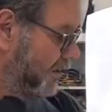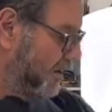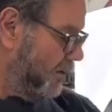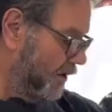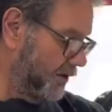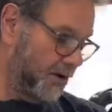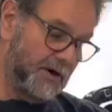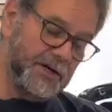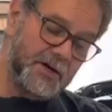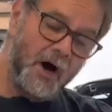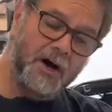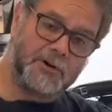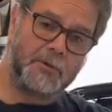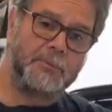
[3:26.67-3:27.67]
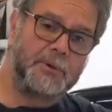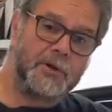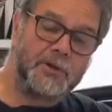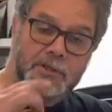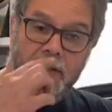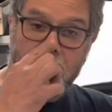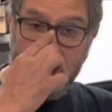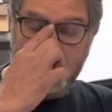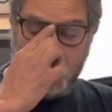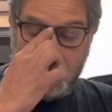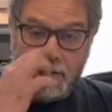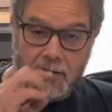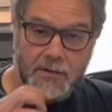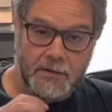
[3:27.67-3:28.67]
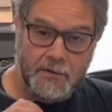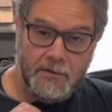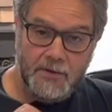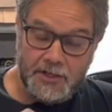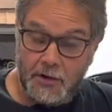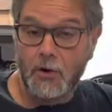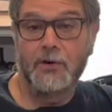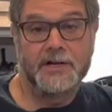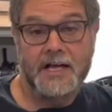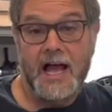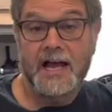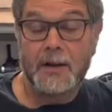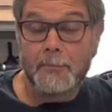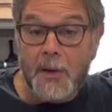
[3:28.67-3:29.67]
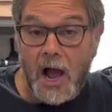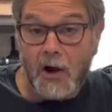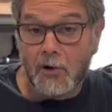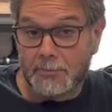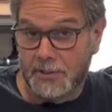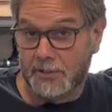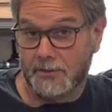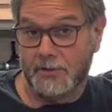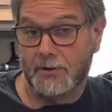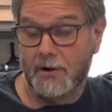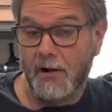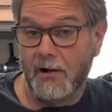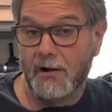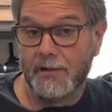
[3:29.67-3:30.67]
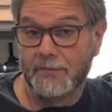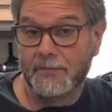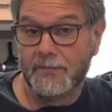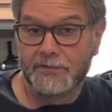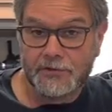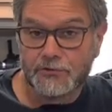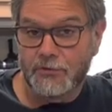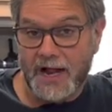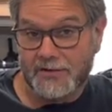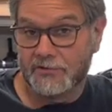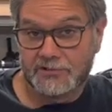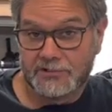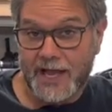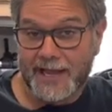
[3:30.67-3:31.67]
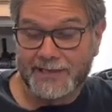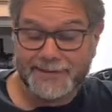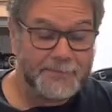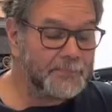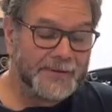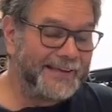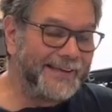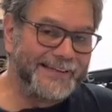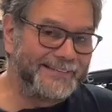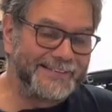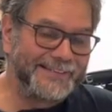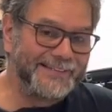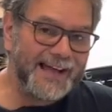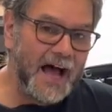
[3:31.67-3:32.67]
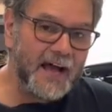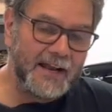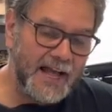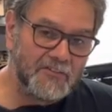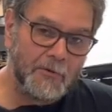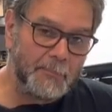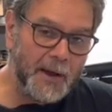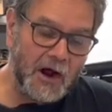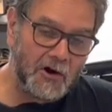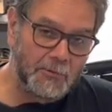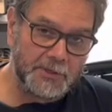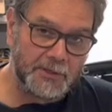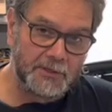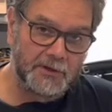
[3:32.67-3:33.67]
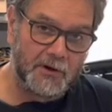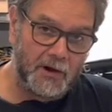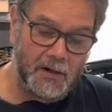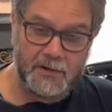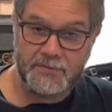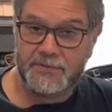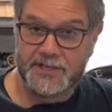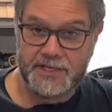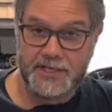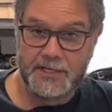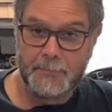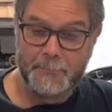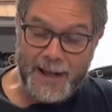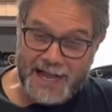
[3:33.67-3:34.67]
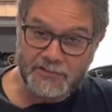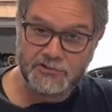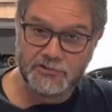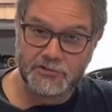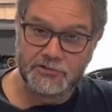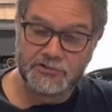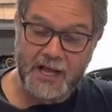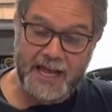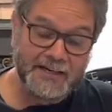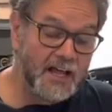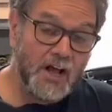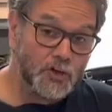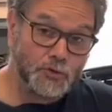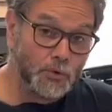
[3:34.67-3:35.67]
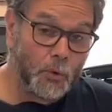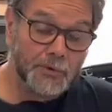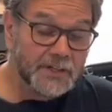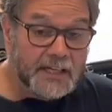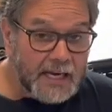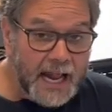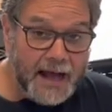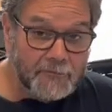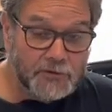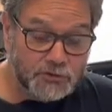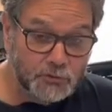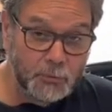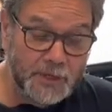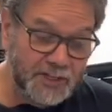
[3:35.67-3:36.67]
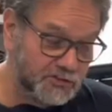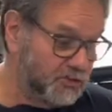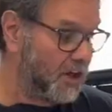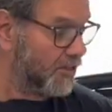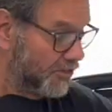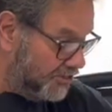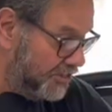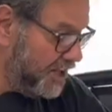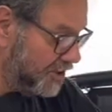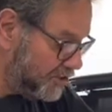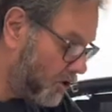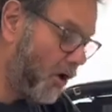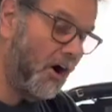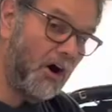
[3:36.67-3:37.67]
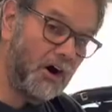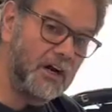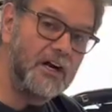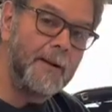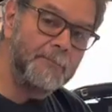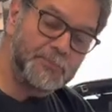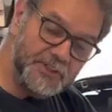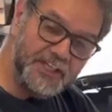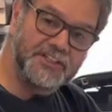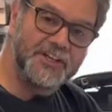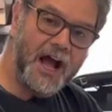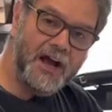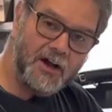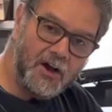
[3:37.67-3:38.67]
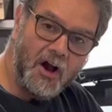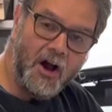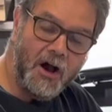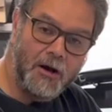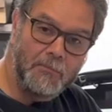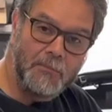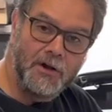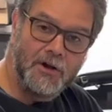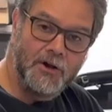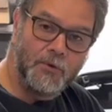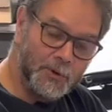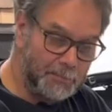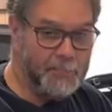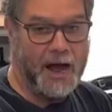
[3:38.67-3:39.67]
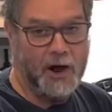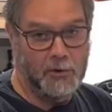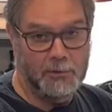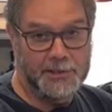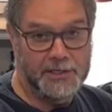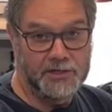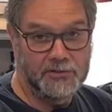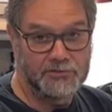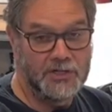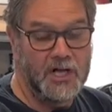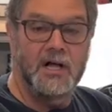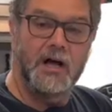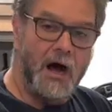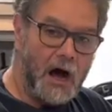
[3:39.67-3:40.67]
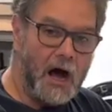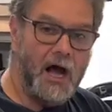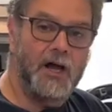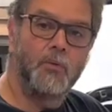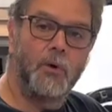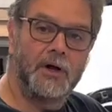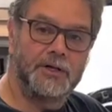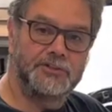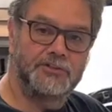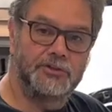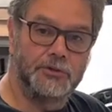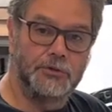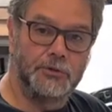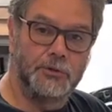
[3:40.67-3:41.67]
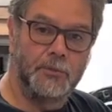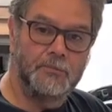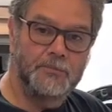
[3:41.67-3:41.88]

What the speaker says: on our Econo build, it already had a power mirror on the driver's side. It did not have a power mirror on the passenger side, nor did it have a switch. This car did not come with power mirrors. I want to